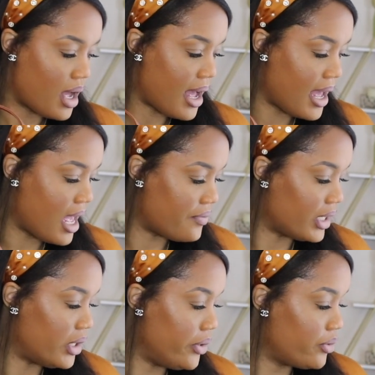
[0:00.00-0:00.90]
I have
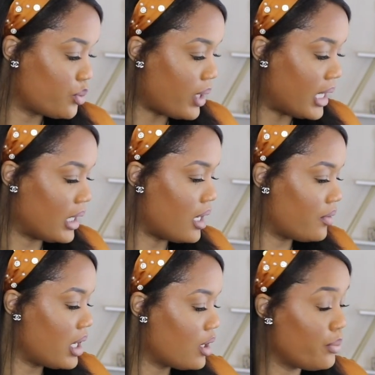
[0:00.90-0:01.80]
a huge wallet. I
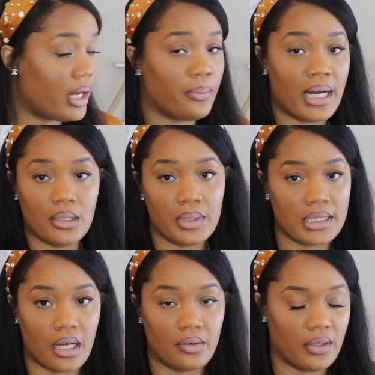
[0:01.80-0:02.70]
already knew my wallet was
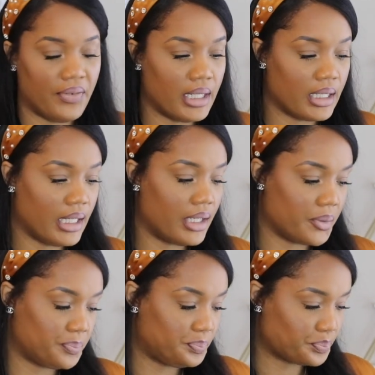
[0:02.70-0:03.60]
not going to fit in
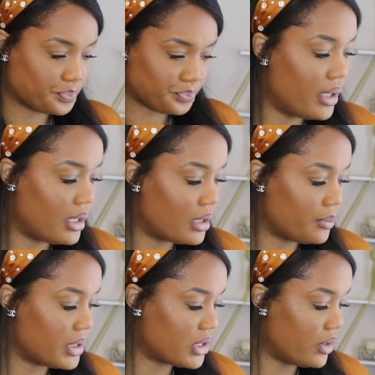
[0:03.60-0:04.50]
here, but
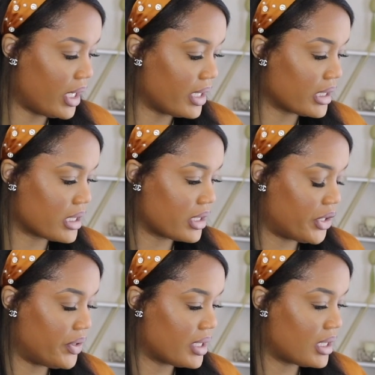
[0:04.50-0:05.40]
let me show you. I think this is the
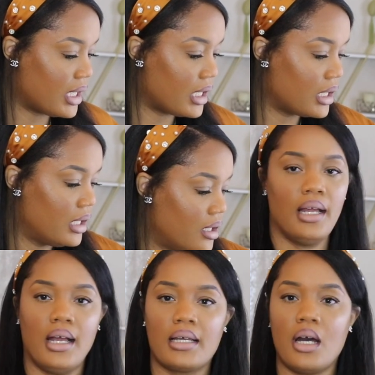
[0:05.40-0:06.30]
cutest thing.
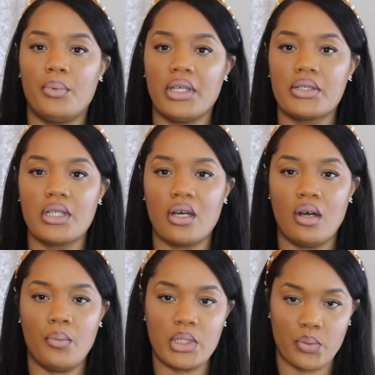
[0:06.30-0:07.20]
A couple years ago,
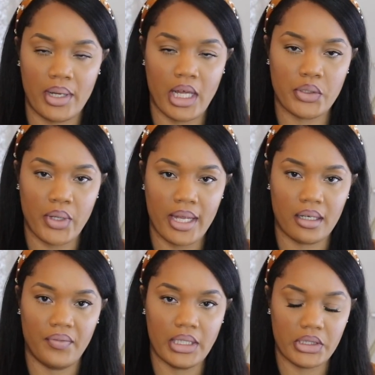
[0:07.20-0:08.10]
I went to a natural hair
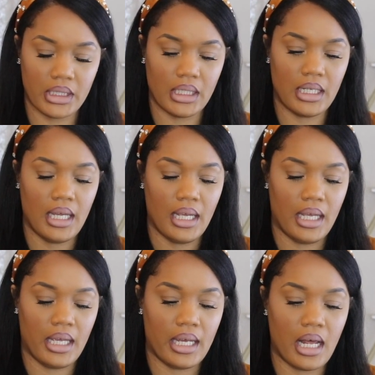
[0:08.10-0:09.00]
convention
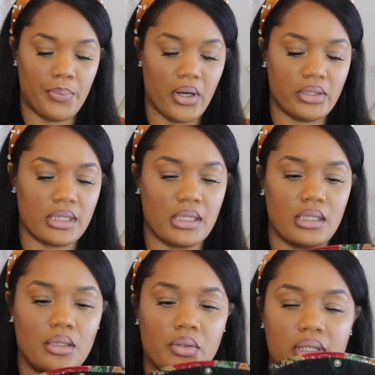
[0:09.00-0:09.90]
and I purchased
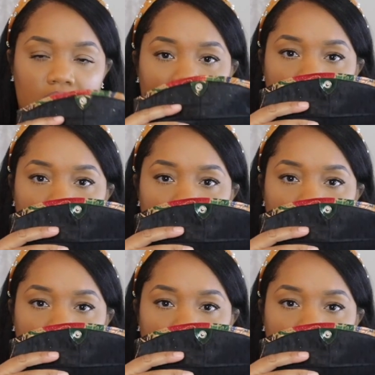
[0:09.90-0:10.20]
this little set.